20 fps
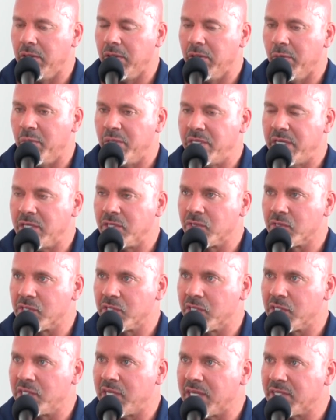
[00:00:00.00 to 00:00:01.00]
the potential
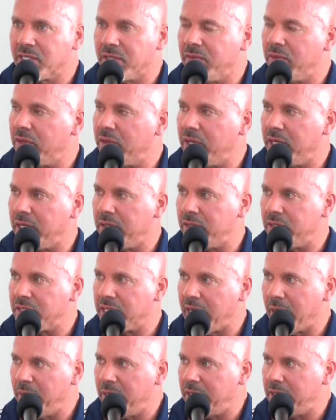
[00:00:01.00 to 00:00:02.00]
success of the thing and their
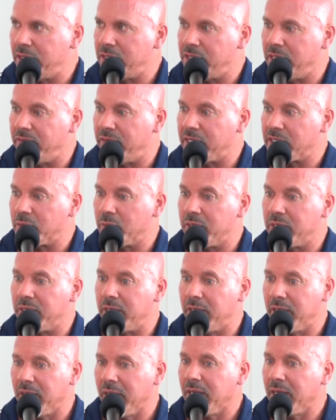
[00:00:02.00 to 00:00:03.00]
time and energy investment that